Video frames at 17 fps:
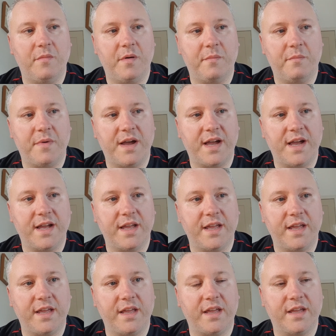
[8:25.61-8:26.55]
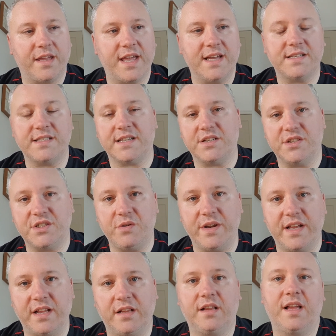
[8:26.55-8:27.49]
my guess is
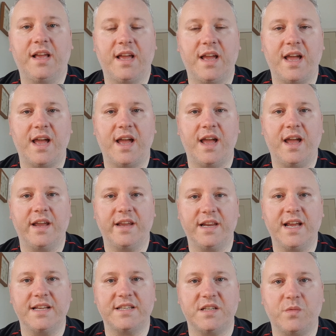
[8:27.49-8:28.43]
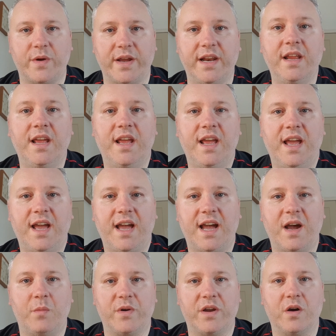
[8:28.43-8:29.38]
2-0, United win,
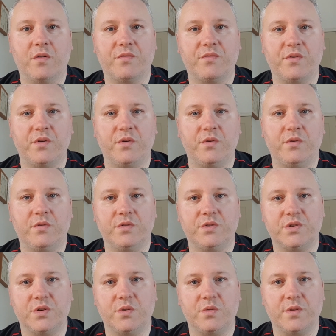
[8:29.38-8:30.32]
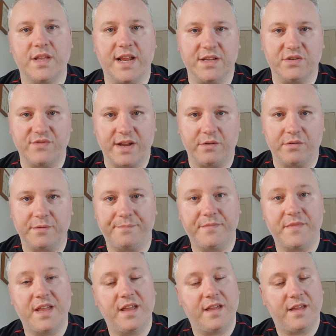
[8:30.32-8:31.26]
and we go through to the next round.
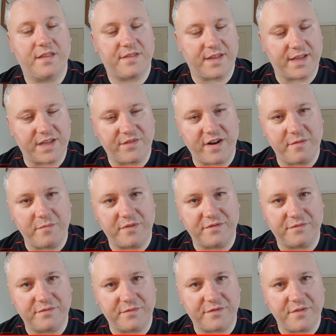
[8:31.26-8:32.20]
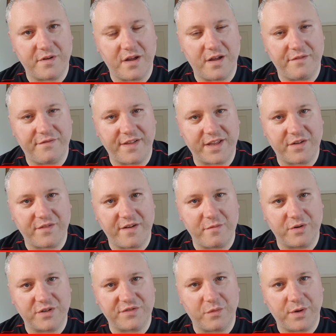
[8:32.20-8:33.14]
Thank you very
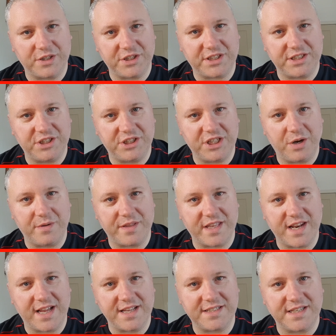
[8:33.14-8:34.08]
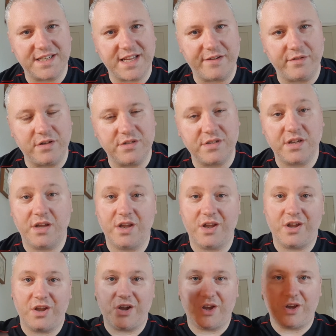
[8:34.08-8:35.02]
much for watching Joe at the United Devils.
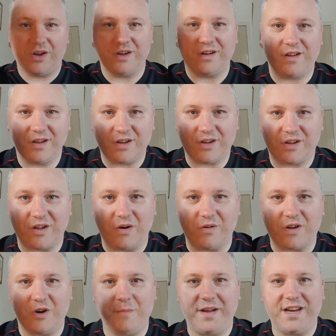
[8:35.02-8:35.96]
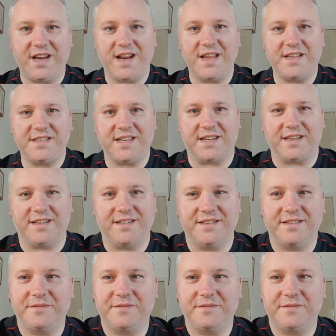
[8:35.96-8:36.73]
Go, go, Man United.